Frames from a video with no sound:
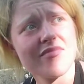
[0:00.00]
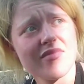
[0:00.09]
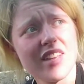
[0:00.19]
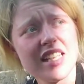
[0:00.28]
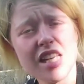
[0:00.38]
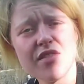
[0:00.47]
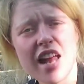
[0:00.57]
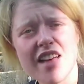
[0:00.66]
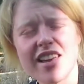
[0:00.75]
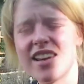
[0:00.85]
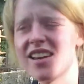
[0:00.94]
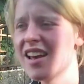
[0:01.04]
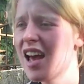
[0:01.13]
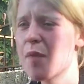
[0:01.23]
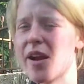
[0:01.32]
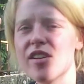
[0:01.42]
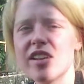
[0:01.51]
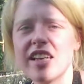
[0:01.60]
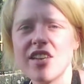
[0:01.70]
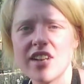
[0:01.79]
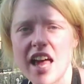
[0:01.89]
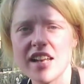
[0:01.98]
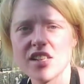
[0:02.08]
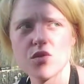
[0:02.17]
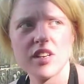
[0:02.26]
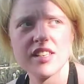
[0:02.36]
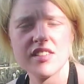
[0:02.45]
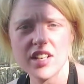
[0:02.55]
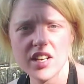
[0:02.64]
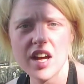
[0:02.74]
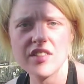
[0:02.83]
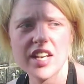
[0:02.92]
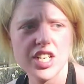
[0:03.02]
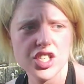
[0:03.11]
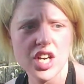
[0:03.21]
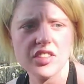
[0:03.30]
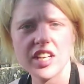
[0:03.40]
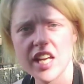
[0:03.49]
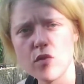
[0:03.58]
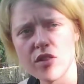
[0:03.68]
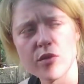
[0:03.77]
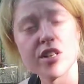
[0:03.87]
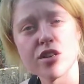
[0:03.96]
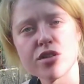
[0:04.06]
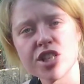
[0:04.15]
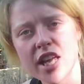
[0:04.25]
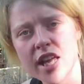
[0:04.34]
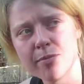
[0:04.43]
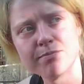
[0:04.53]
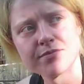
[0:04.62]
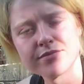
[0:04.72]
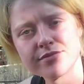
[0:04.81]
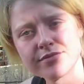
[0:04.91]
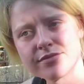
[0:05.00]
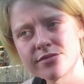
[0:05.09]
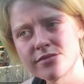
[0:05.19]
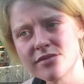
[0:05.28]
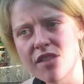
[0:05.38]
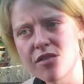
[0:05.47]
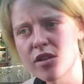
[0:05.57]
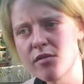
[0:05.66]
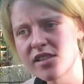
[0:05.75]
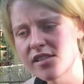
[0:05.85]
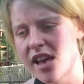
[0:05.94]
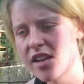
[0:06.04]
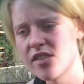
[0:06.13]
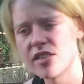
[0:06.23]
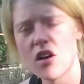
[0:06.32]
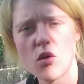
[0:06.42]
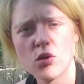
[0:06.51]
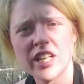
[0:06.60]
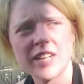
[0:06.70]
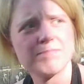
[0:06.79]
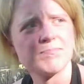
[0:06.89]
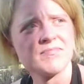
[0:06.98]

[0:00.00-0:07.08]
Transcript: He's even had, apparently even had the gun that he shot the kid with returned to him after he was out of holding.